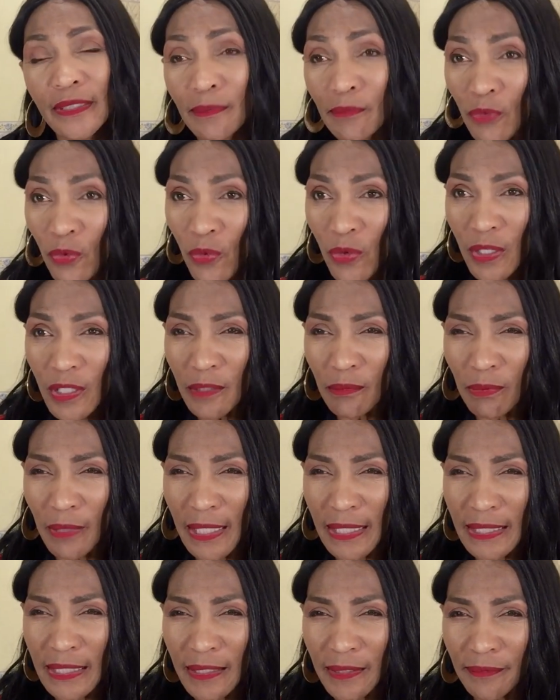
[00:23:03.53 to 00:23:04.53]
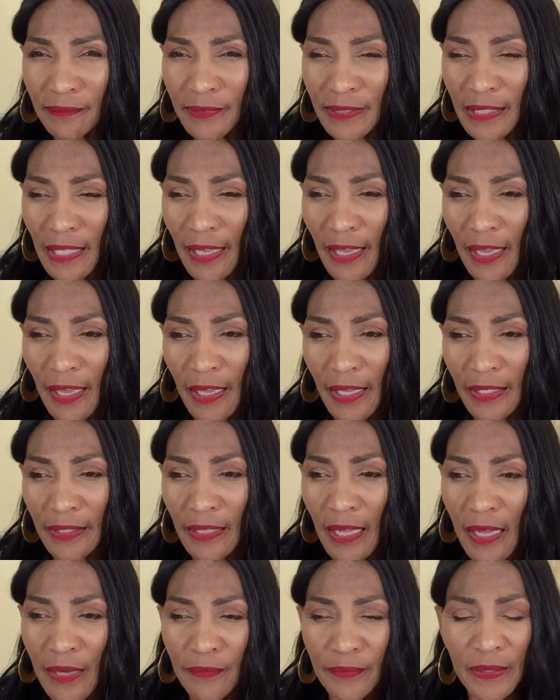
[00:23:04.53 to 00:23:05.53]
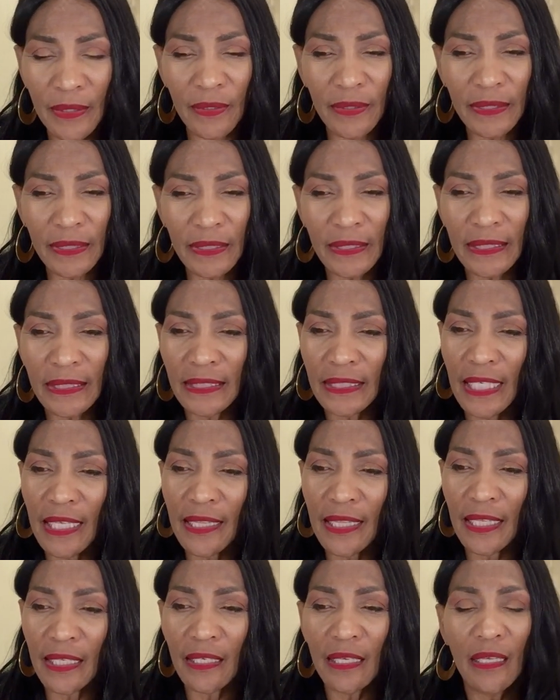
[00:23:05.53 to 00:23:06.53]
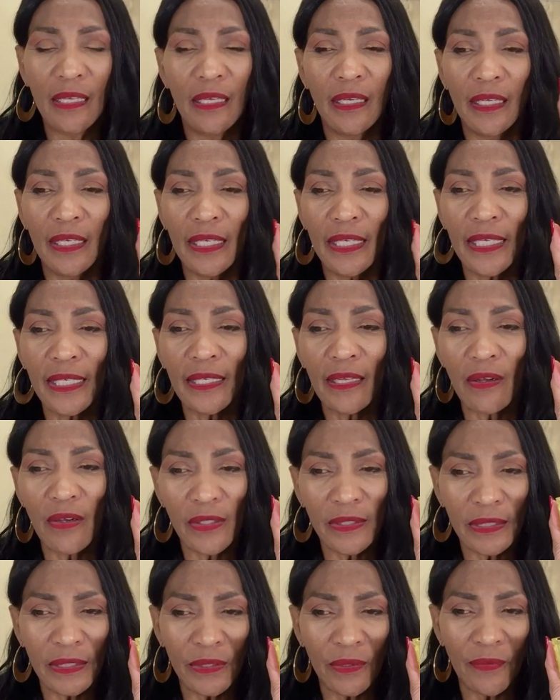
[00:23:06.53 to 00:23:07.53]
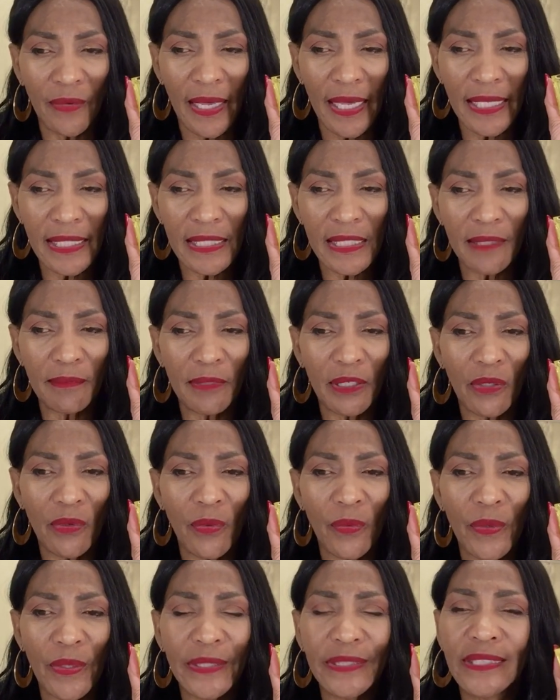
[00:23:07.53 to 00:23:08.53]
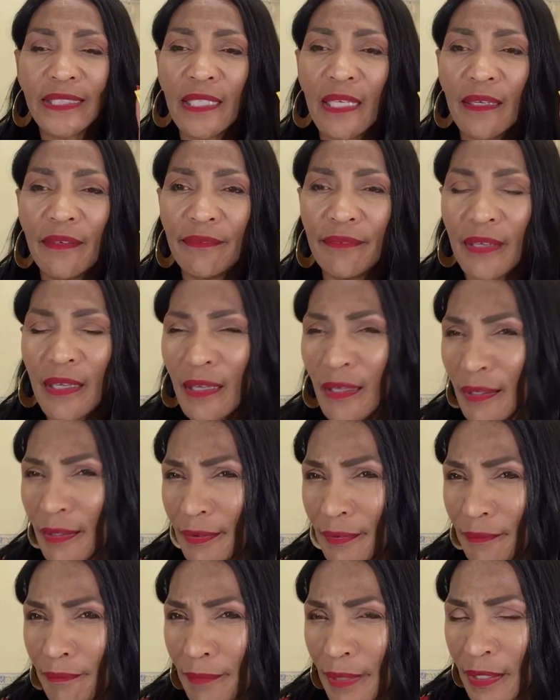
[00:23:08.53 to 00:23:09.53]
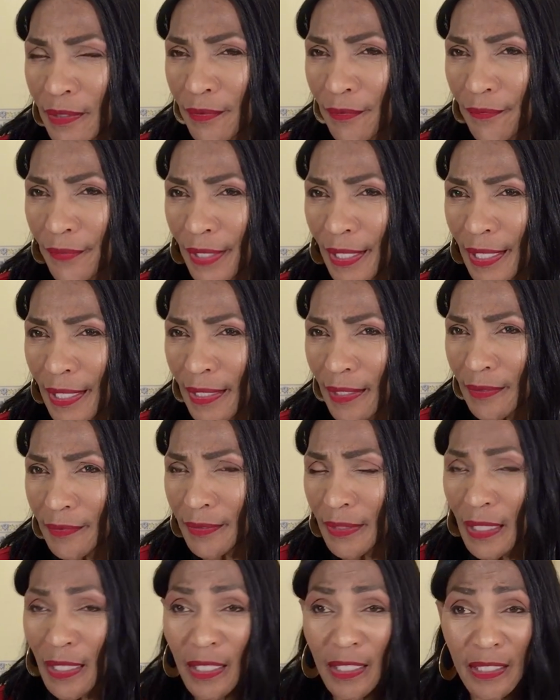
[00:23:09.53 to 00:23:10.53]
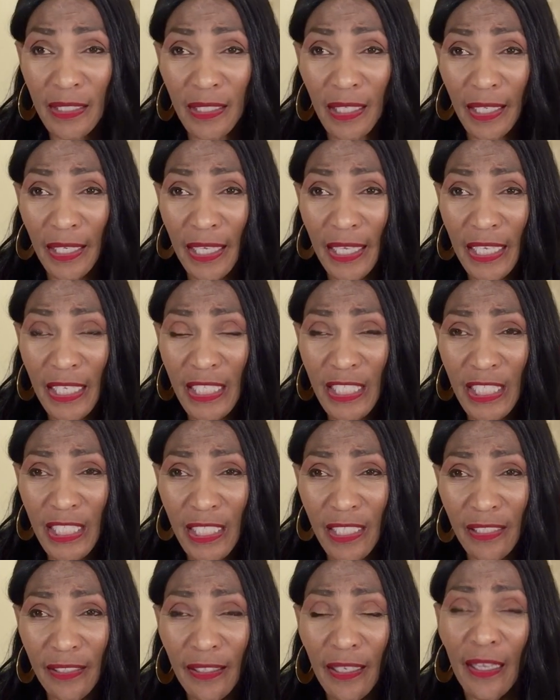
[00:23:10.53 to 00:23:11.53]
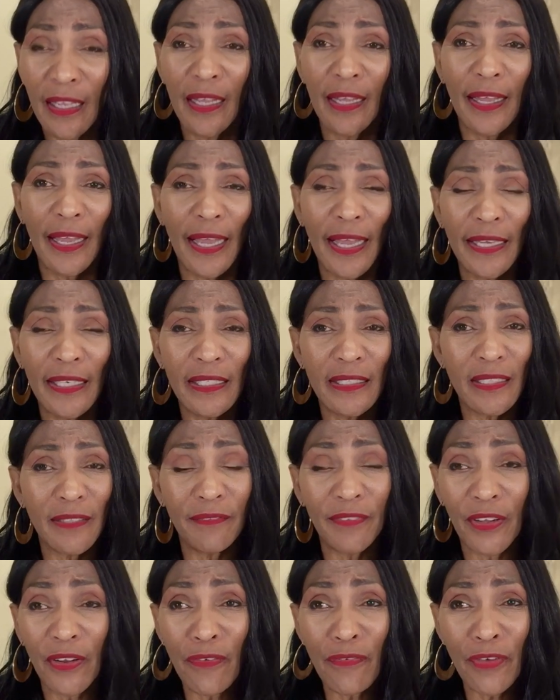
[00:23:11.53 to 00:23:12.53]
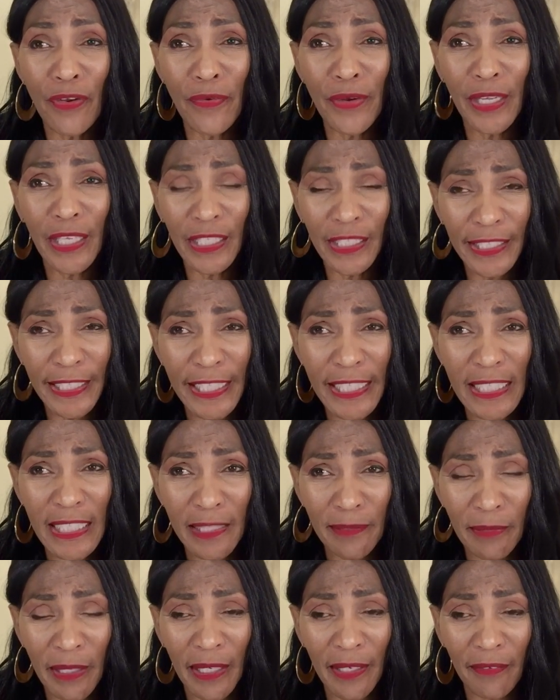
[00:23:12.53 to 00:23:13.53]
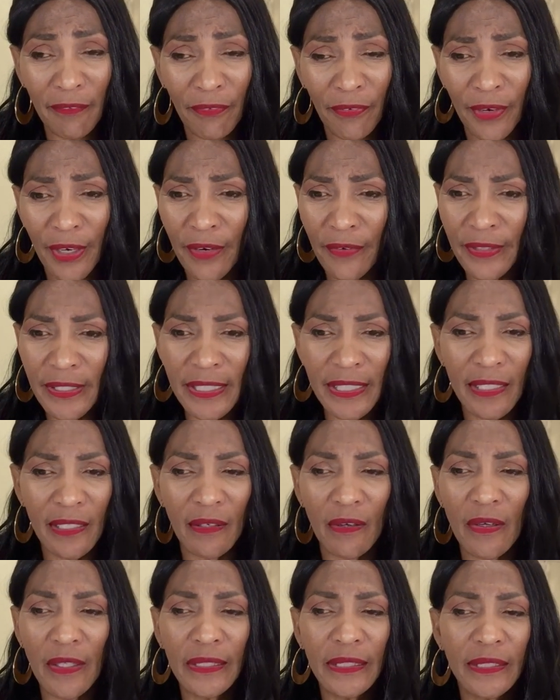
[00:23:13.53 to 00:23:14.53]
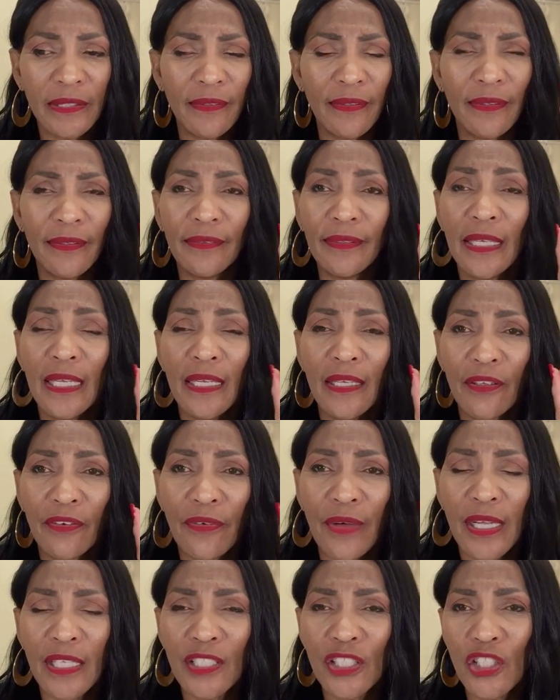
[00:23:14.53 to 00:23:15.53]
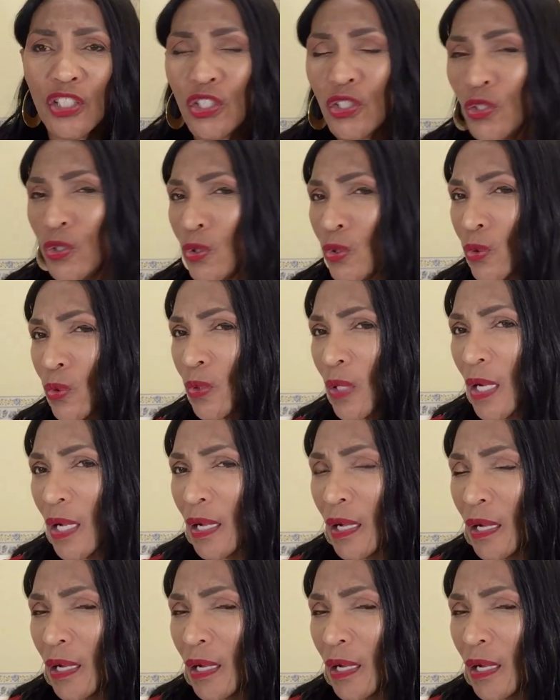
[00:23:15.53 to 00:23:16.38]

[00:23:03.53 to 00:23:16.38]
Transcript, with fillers: some orange blossoms, and I would also say that it also has some accords of uh, Mediterranean Tahitian, and it's a very, very clean smelling fragrance. And it also grants you